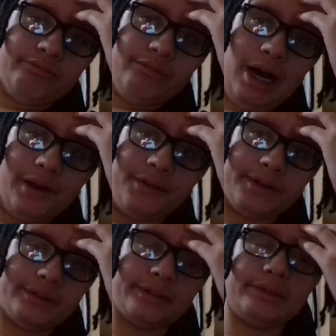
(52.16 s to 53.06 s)
Mad.
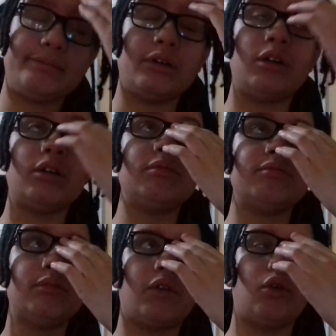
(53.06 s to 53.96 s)
But
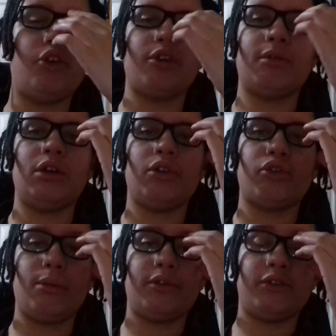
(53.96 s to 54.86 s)
of course MK Dons
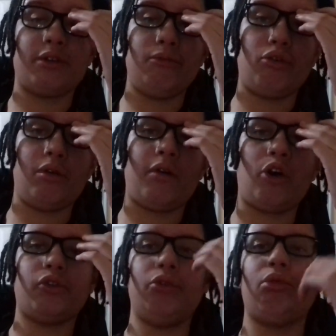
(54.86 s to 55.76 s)
coming to this game drawing
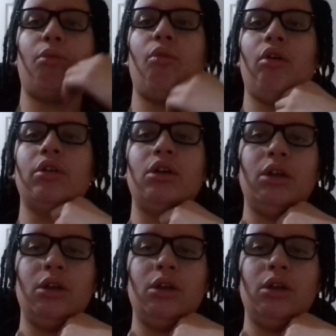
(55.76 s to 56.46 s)
Oxford 1-1.